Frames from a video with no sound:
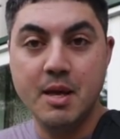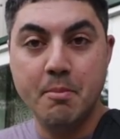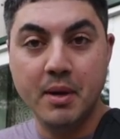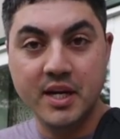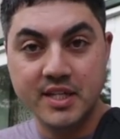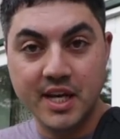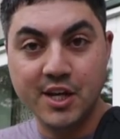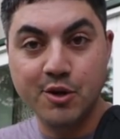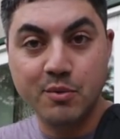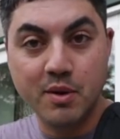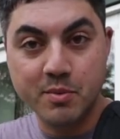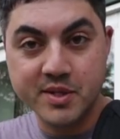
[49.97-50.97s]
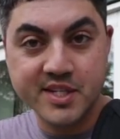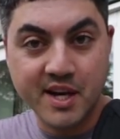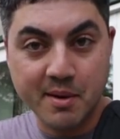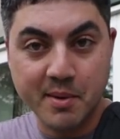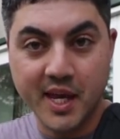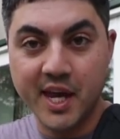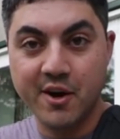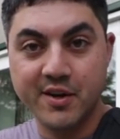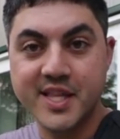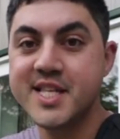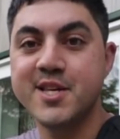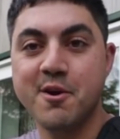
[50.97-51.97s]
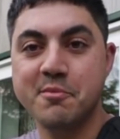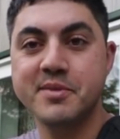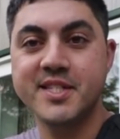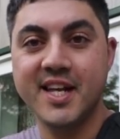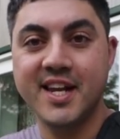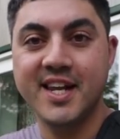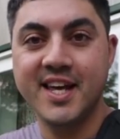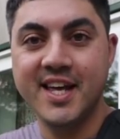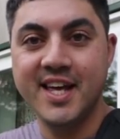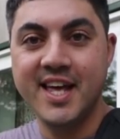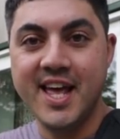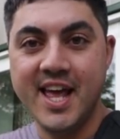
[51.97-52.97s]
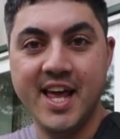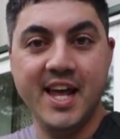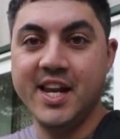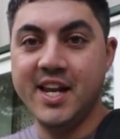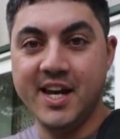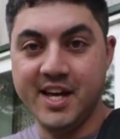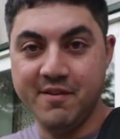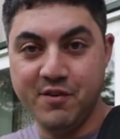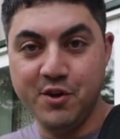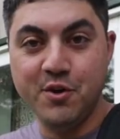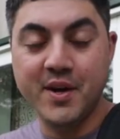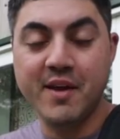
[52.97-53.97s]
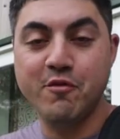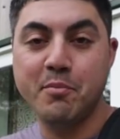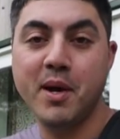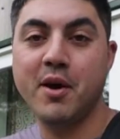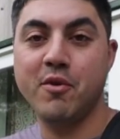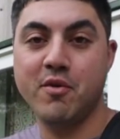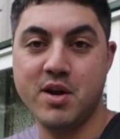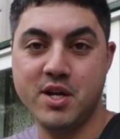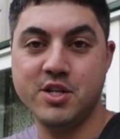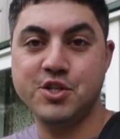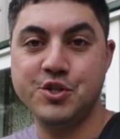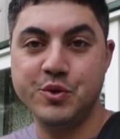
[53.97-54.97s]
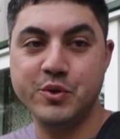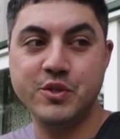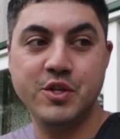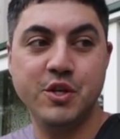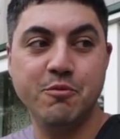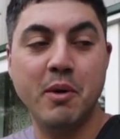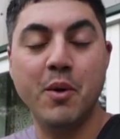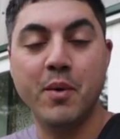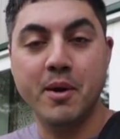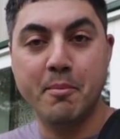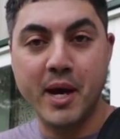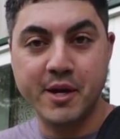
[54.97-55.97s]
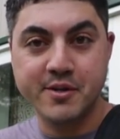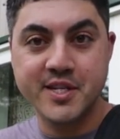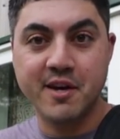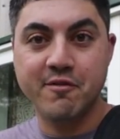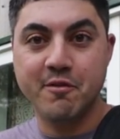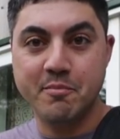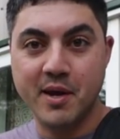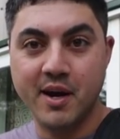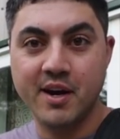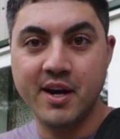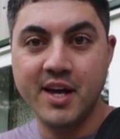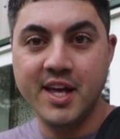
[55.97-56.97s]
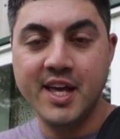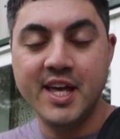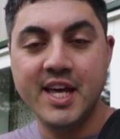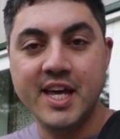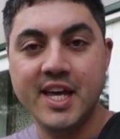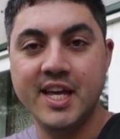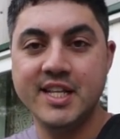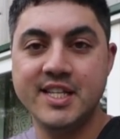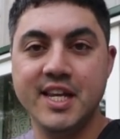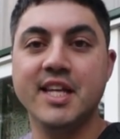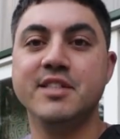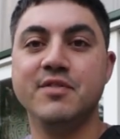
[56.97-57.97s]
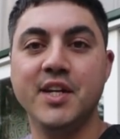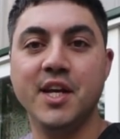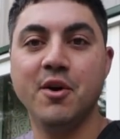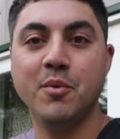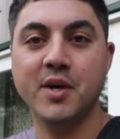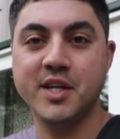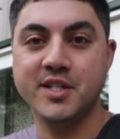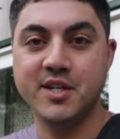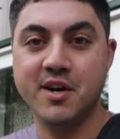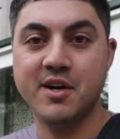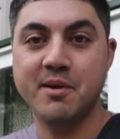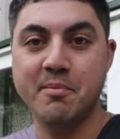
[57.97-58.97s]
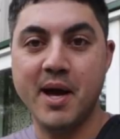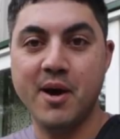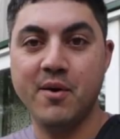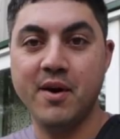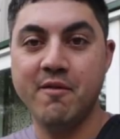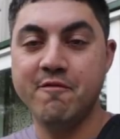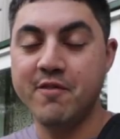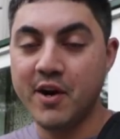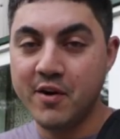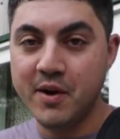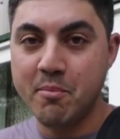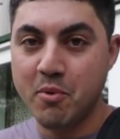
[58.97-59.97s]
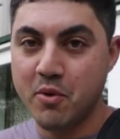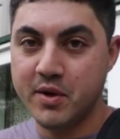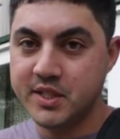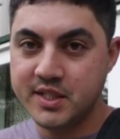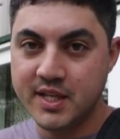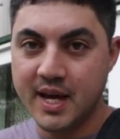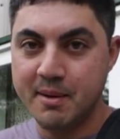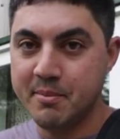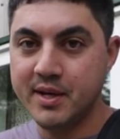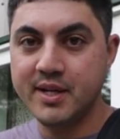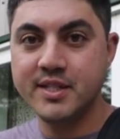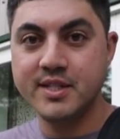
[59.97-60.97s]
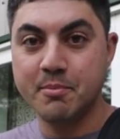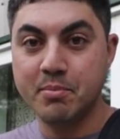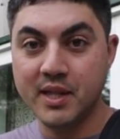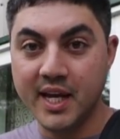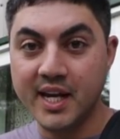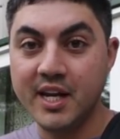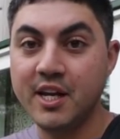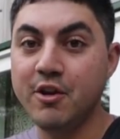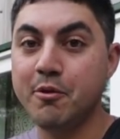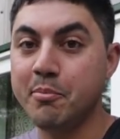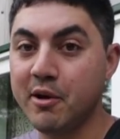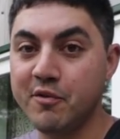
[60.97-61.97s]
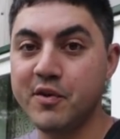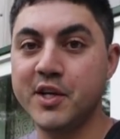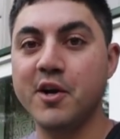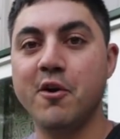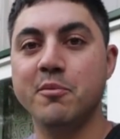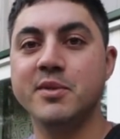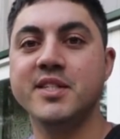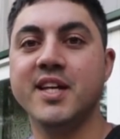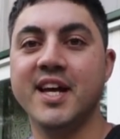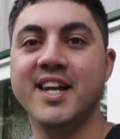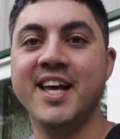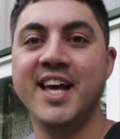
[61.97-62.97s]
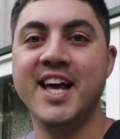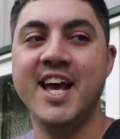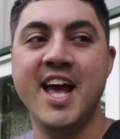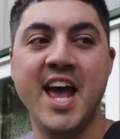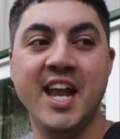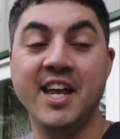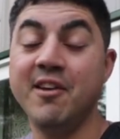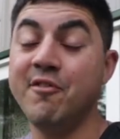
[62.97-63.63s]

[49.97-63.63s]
because I knew what was coming here at this homestead. And uh, if you don't have a pair of running shoes, you might want to buy yourself a pair. In today's video, we're going to talk about a very important step to planning your perfect homestead and it